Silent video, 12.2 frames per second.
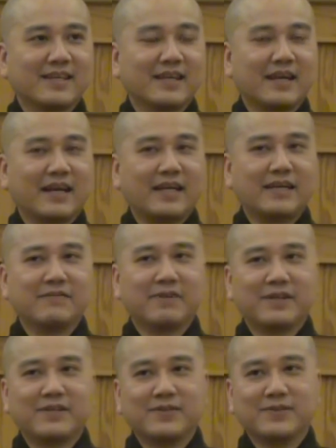uh, I
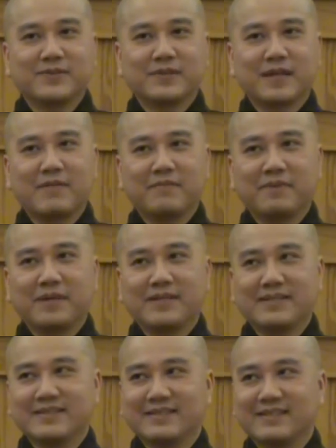invite you to come
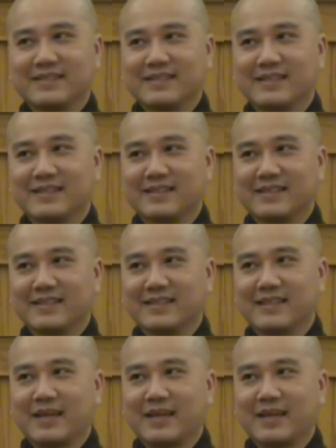and uh,